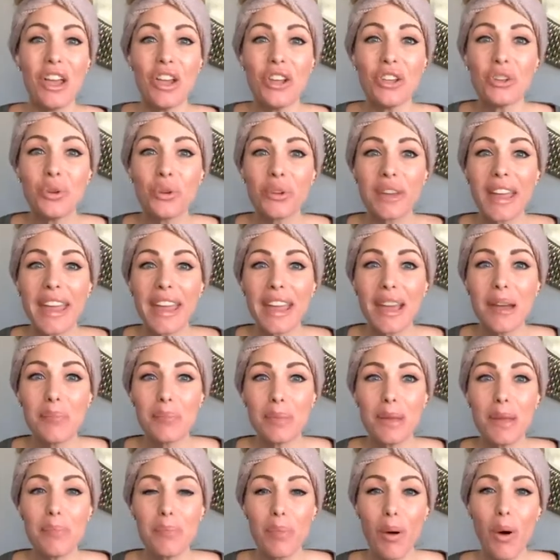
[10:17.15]
You can't
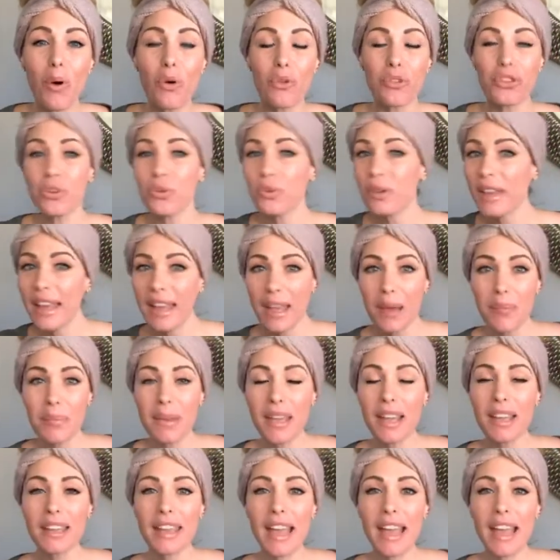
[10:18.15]
be both. You can't be a